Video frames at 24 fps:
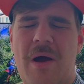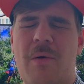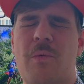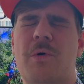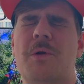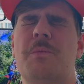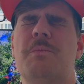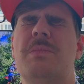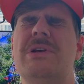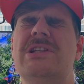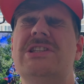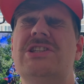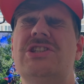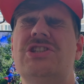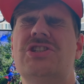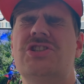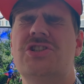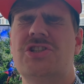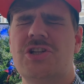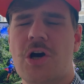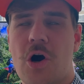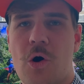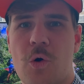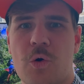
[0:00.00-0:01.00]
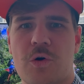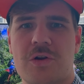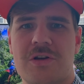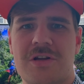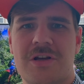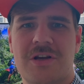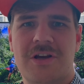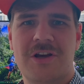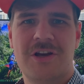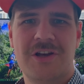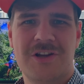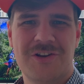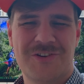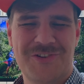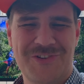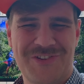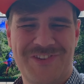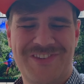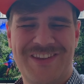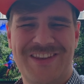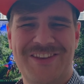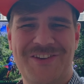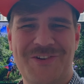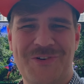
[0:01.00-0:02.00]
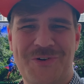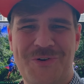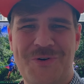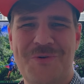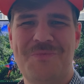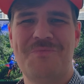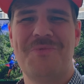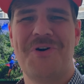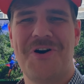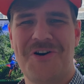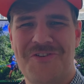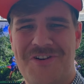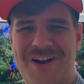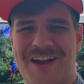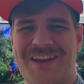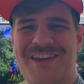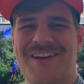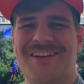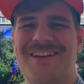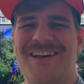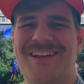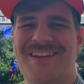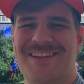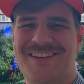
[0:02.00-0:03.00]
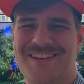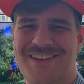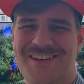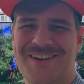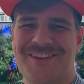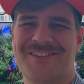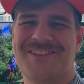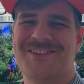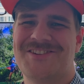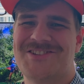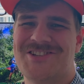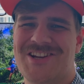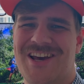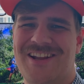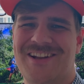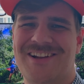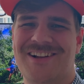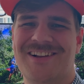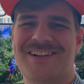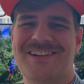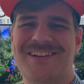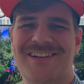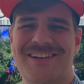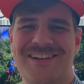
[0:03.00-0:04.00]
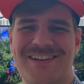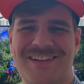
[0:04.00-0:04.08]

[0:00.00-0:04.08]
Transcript: I would be stoked to see you more regularly here on the channel.